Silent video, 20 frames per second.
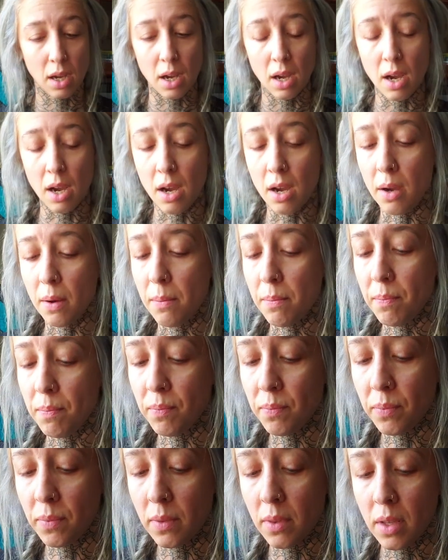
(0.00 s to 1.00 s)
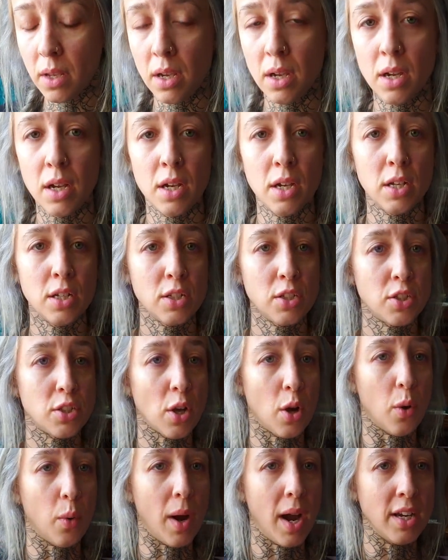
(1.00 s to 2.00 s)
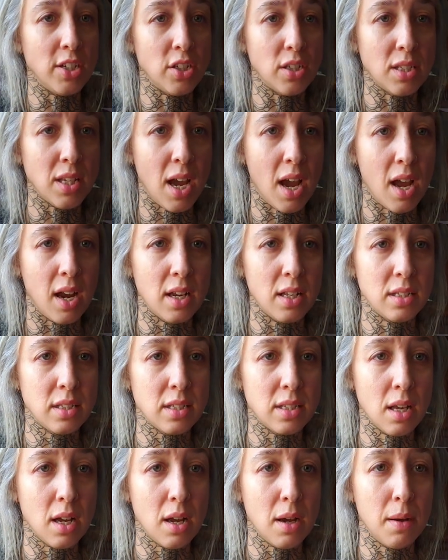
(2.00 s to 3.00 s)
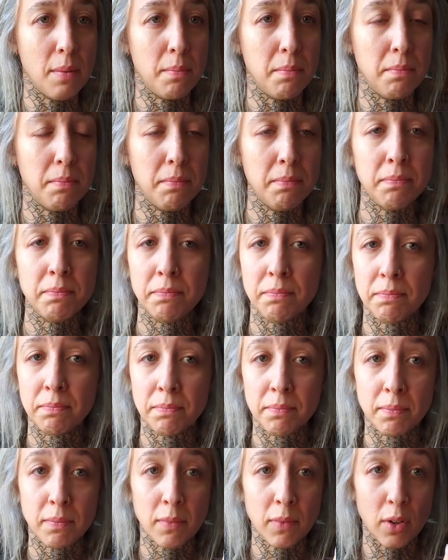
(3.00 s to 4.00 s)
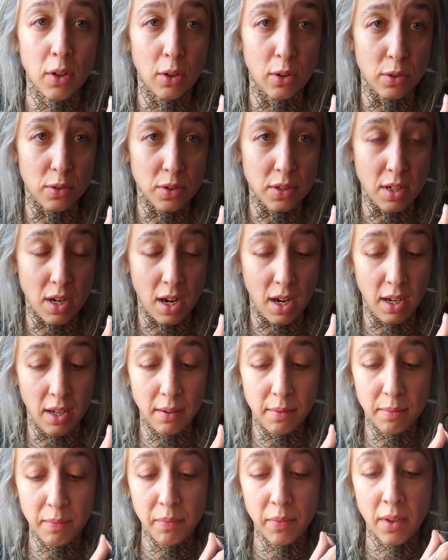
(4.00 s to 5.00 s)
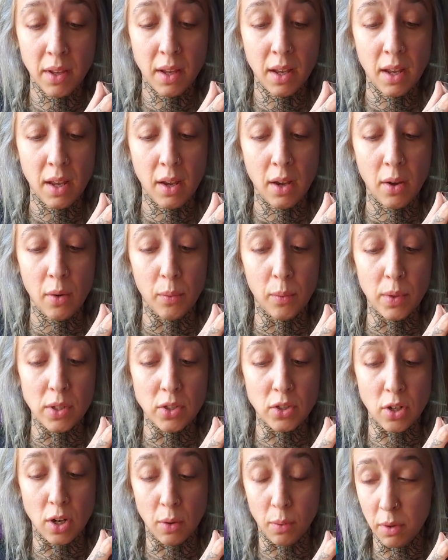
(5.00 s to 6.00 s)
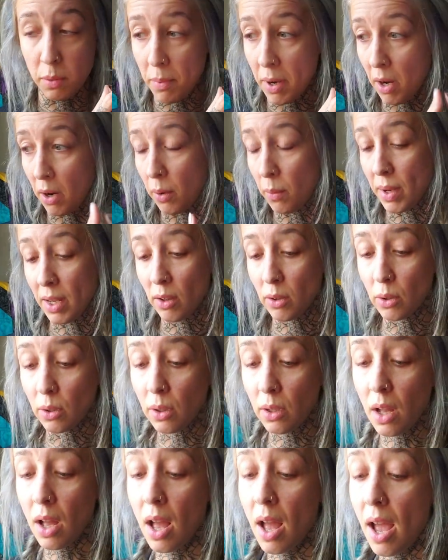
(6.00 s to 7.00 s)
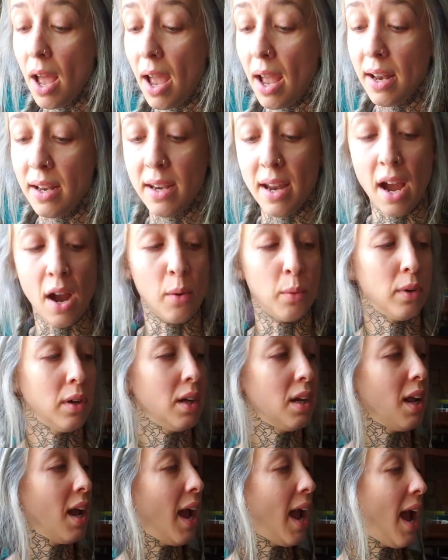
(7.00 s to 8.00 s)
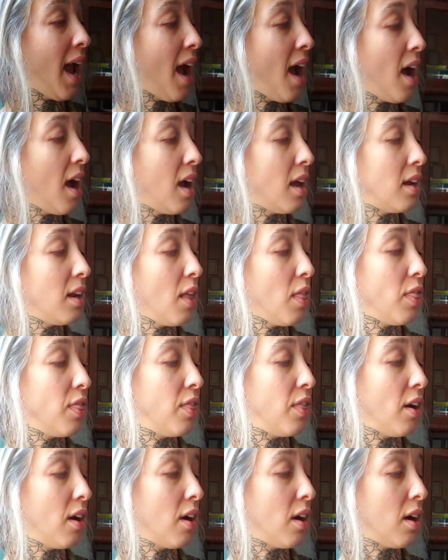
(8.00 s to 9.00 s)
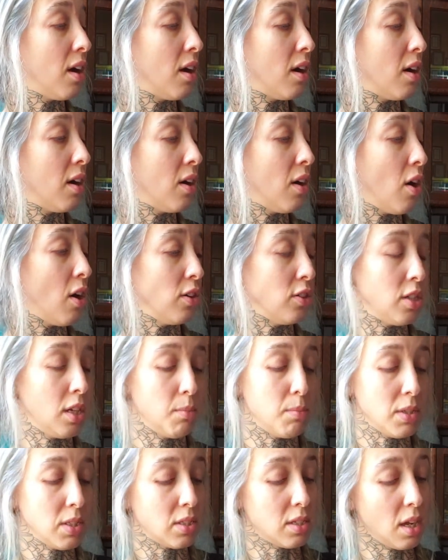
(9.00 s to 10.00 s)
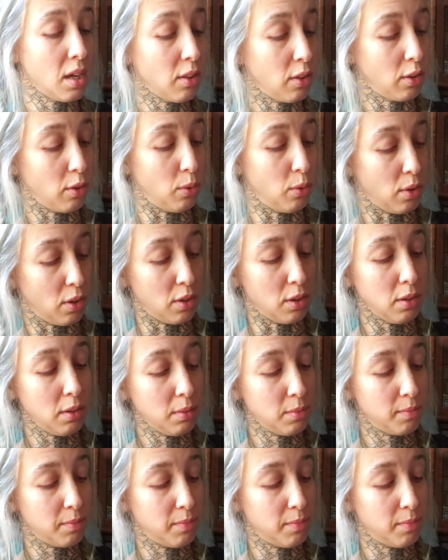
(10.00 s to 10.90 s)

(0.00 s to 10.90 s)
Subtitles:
So I just added some girls' night. We started with Periwinkle and now we're gonna add the Artic Mist Diluter.